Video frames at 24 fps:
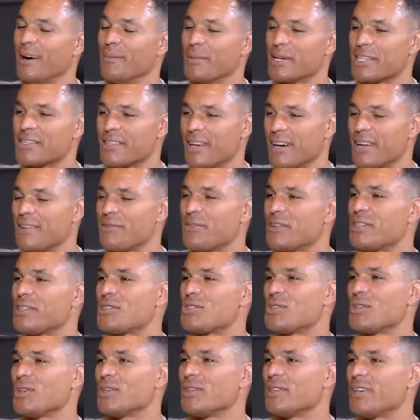I'm excited for
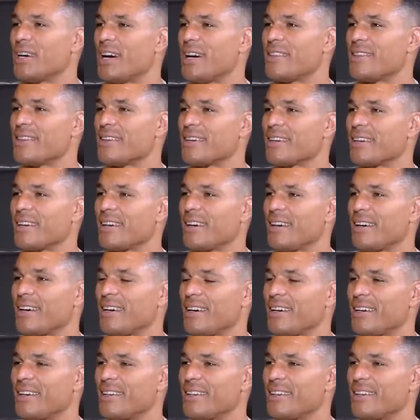this too. I think
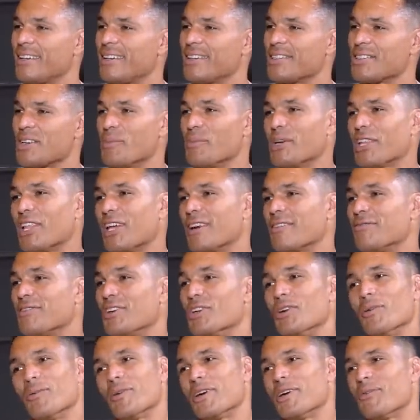uh, it's going to be a lot of
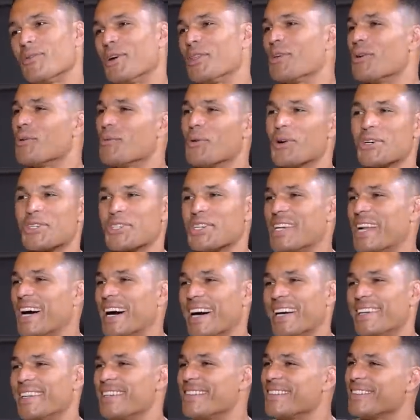fun. Whether it works or
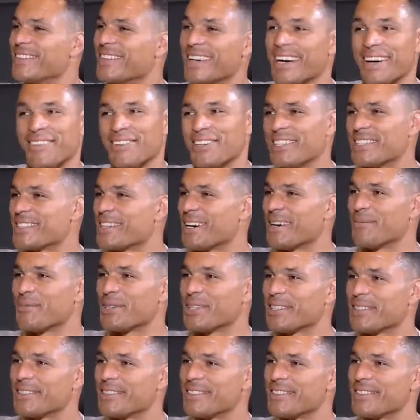not, we're going to have a good time with it.